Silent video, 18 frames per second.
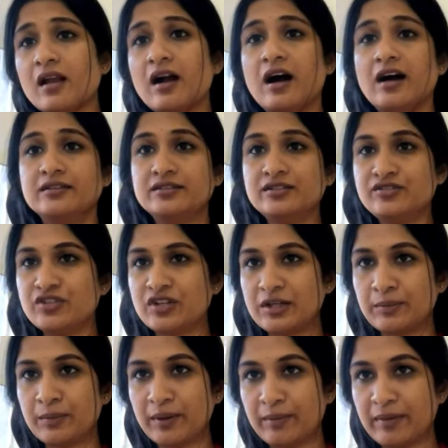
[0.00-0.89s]
Other
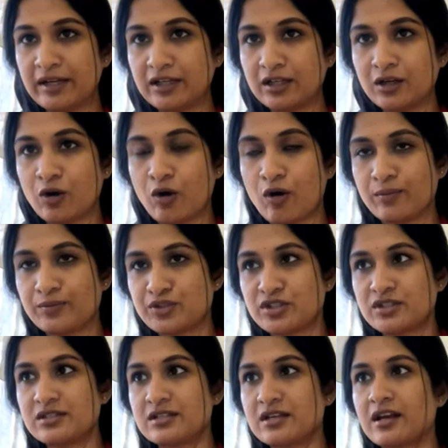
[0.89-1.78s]
treatment medical
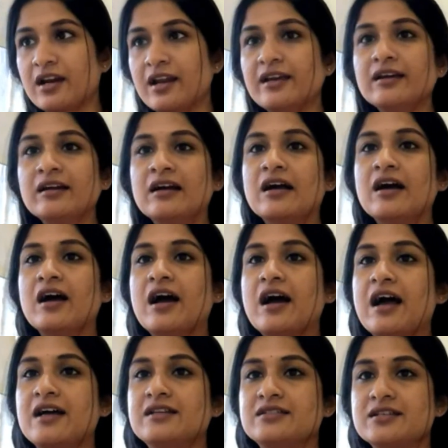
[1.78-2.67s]
options are like,
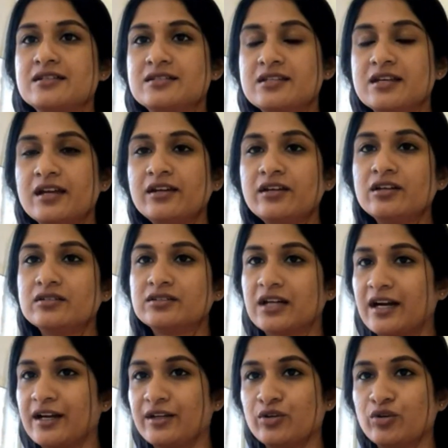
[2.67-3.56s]
as I said,
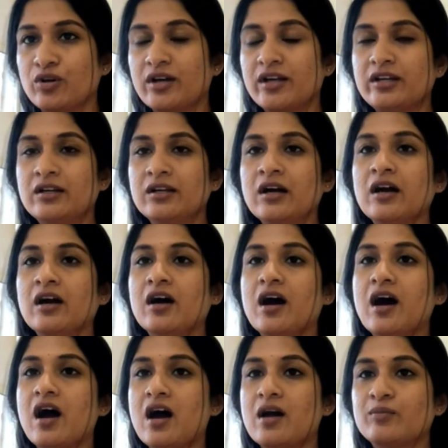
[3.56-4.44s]
thyroid
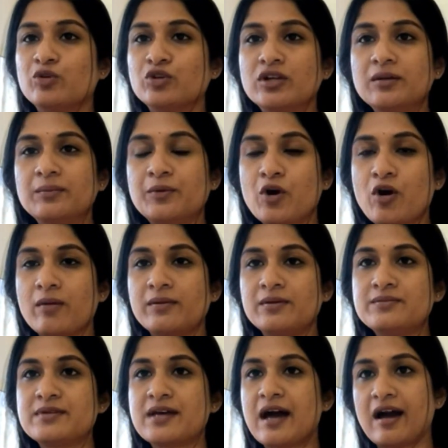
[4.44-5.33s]
hormonal
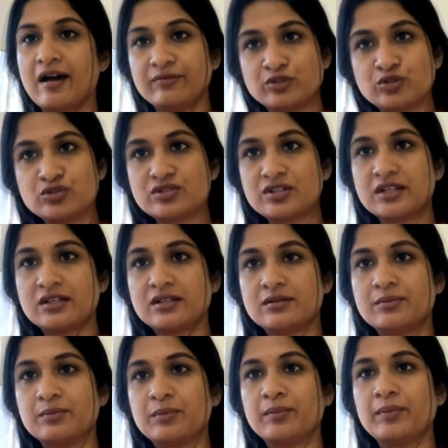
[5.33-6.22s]
problems have to treat
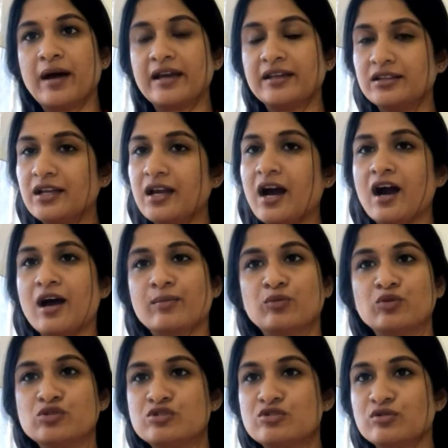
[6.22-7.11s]
by the
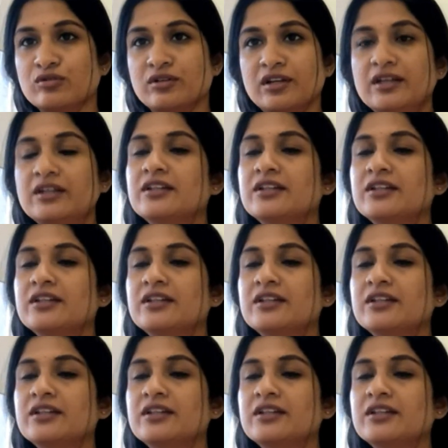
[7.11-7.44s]
hormones only.